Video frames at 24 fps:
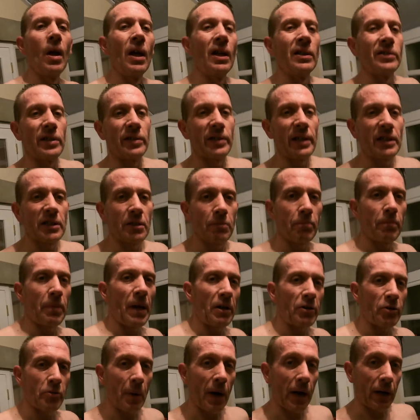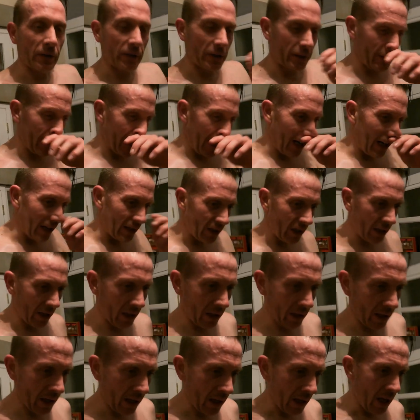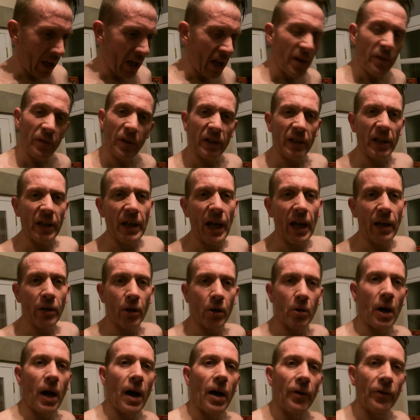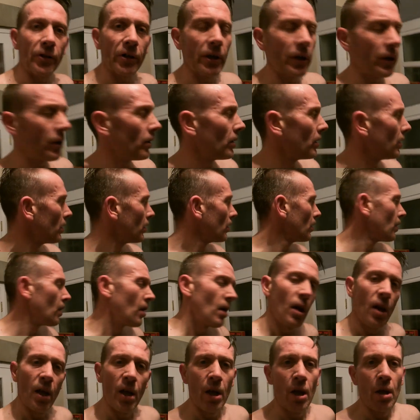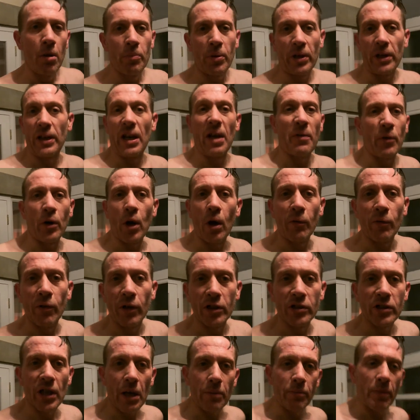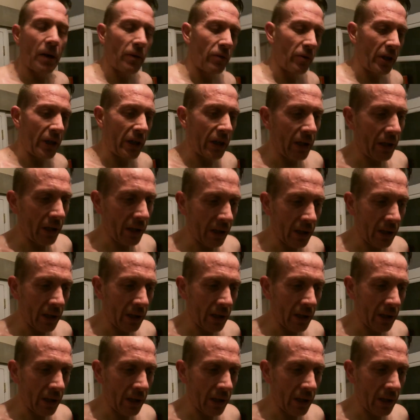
it's a decent benchmark to start. I think it can go harder, but you never know first time round, do you?